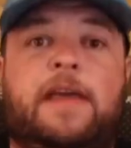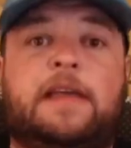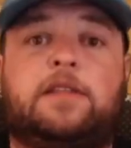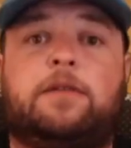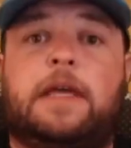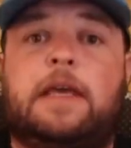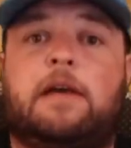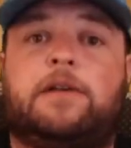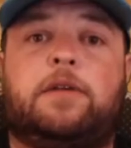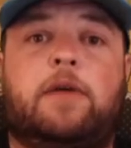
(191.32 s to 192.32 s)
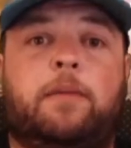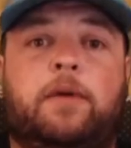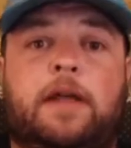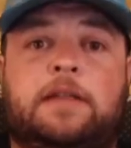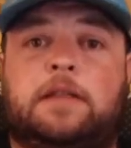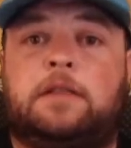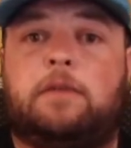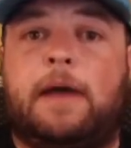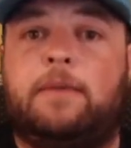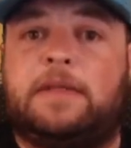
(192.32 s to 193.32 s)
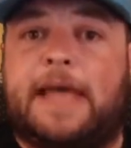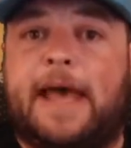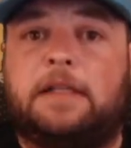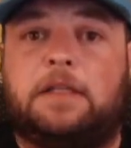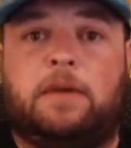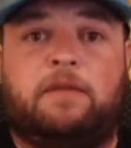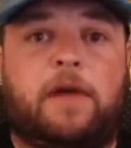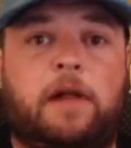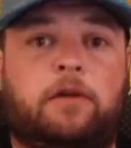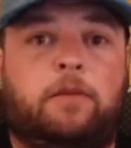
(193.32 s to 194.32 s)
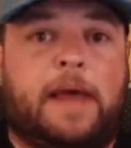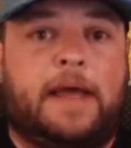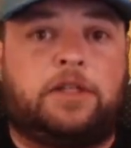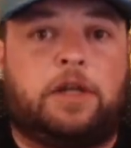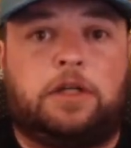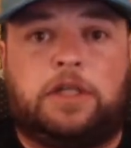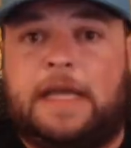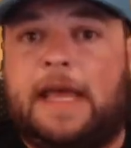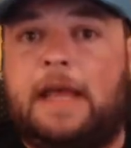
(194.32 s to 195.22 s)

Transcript: phase 3, he also upgrades his swipe attack to be followed by a charging